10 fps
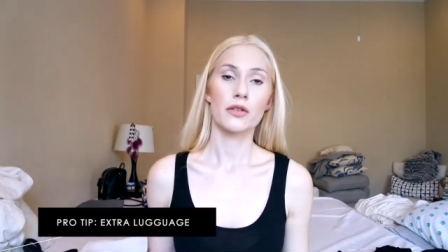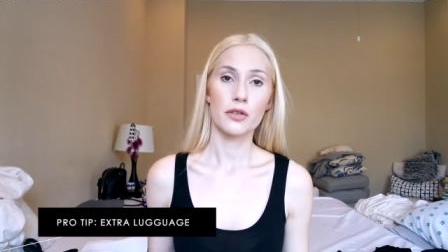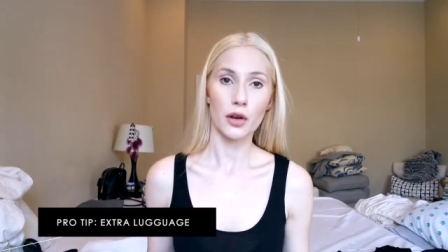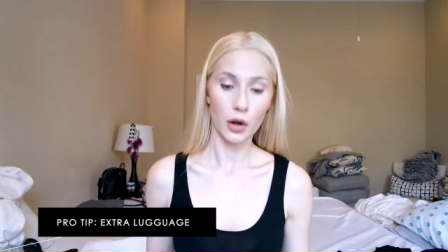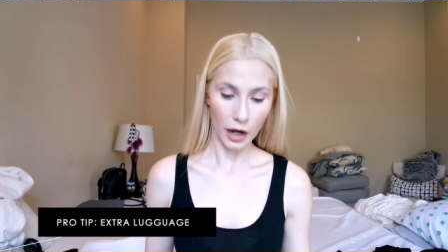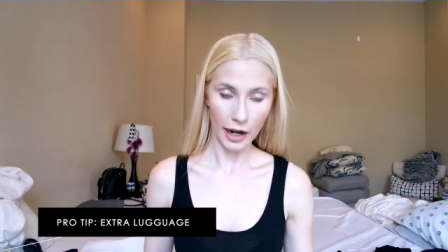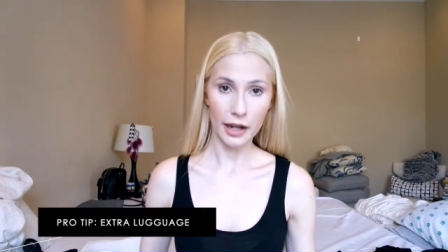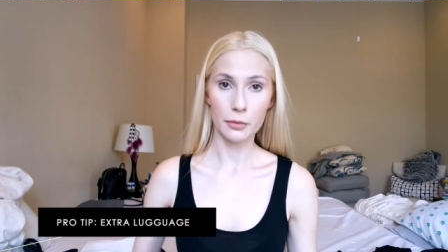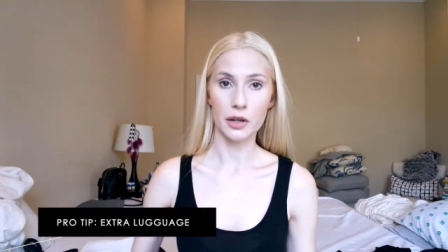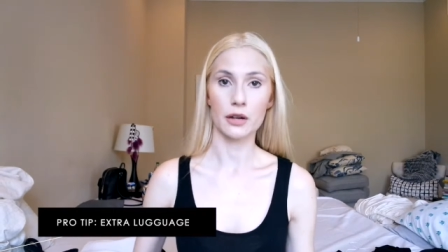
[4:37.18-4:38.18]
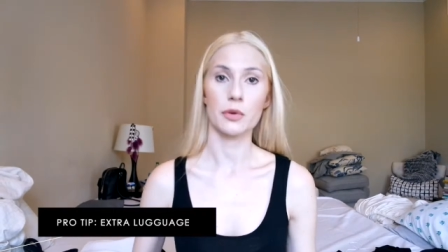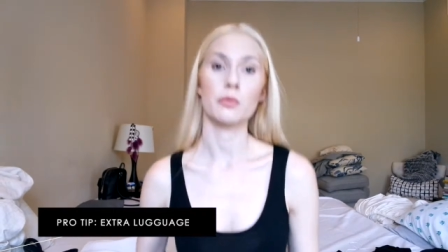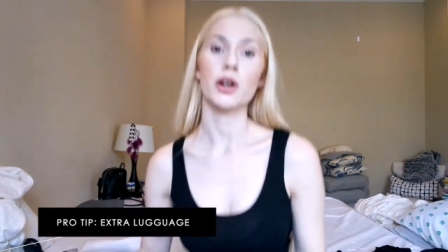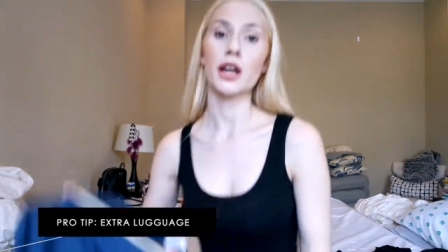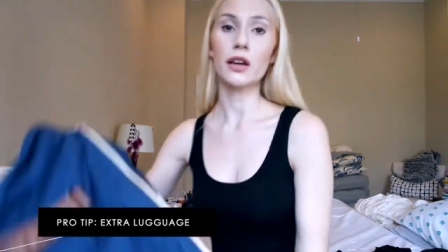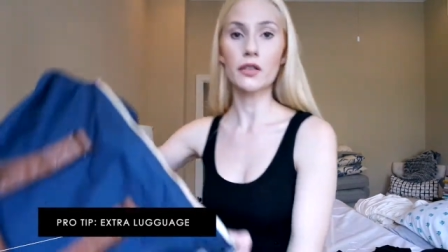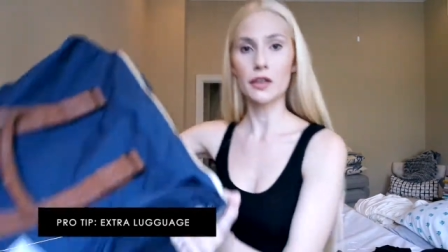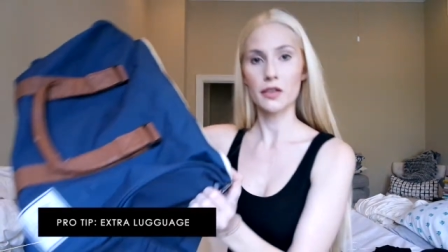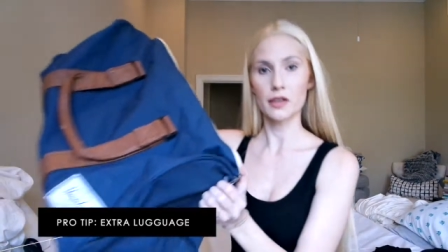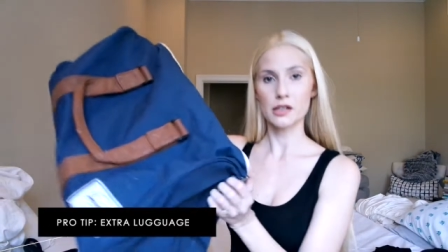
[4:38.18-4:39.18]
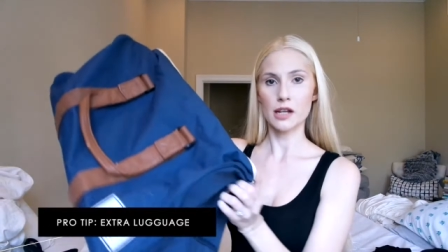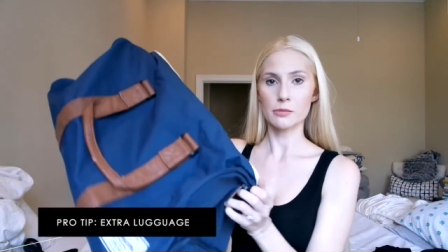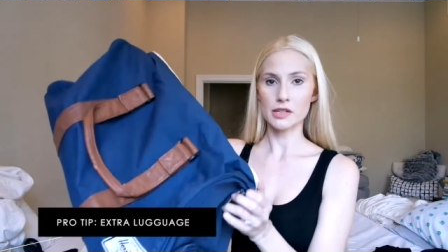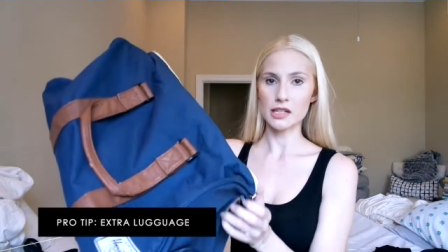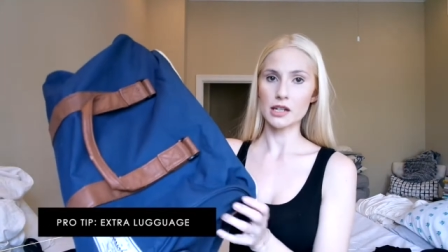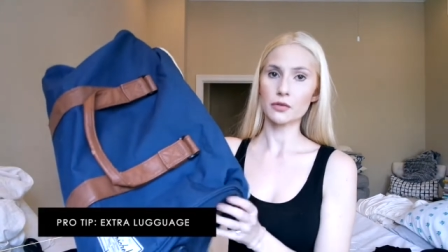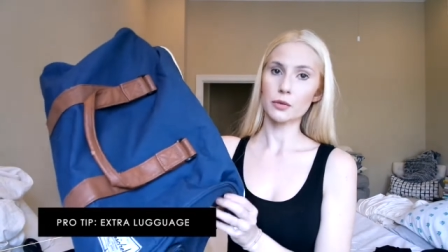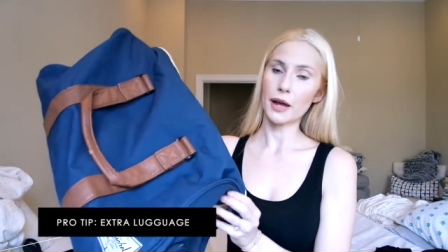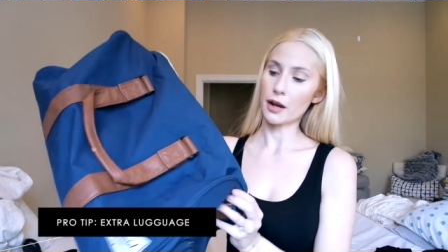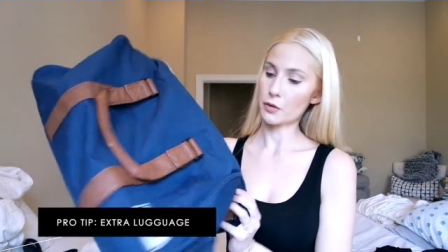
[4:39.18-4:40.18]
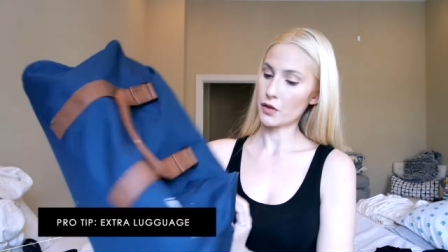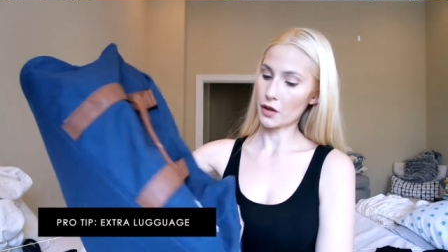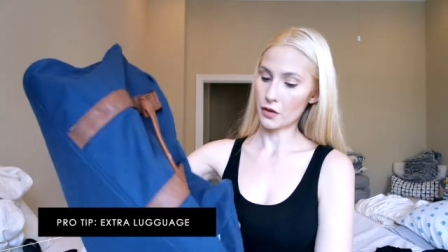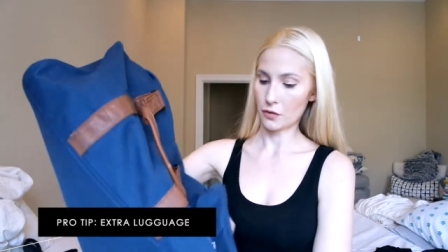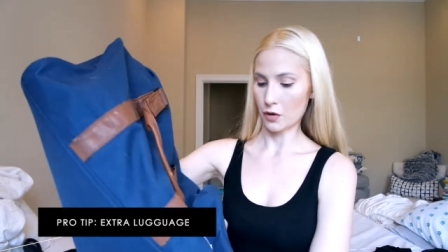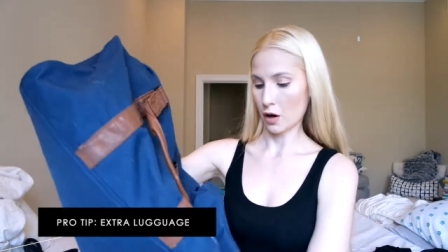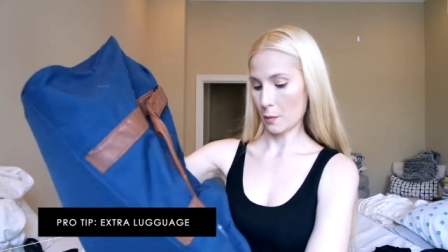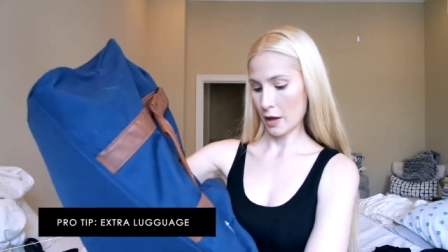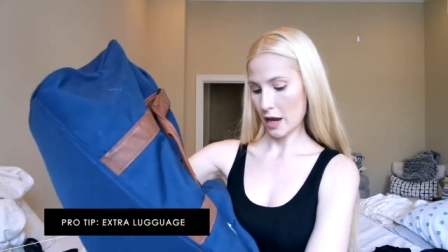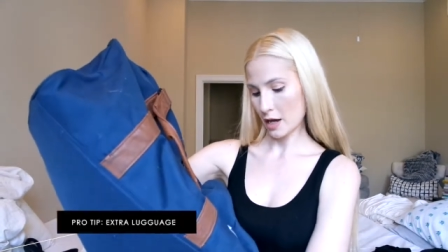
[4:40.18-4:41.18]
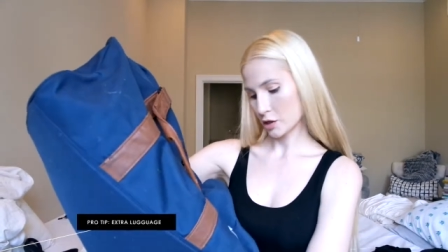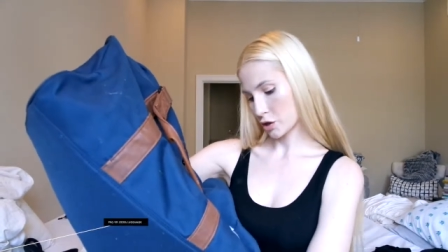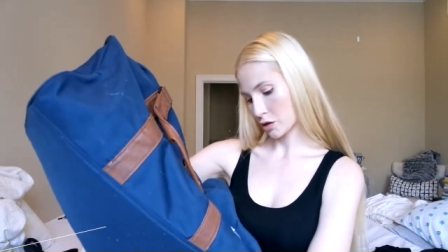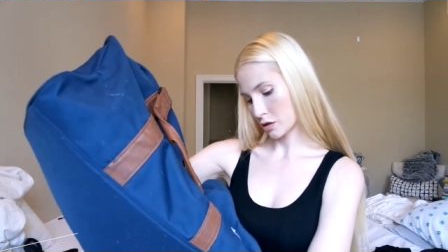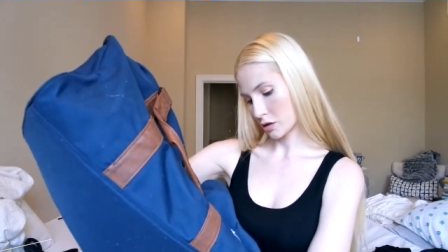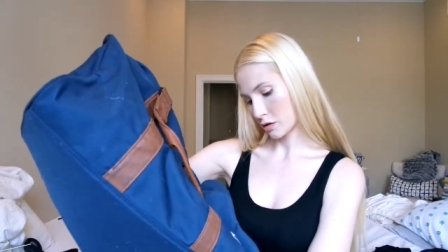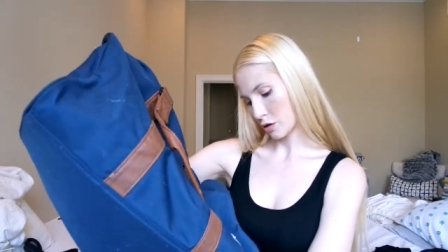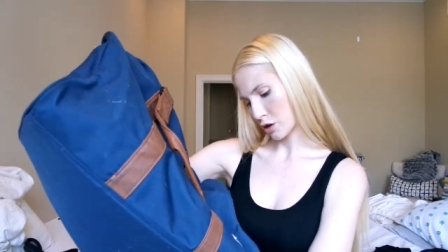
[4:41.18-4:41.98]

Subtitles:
So I am going to be bringing this empty duffel bag with us from Herschel,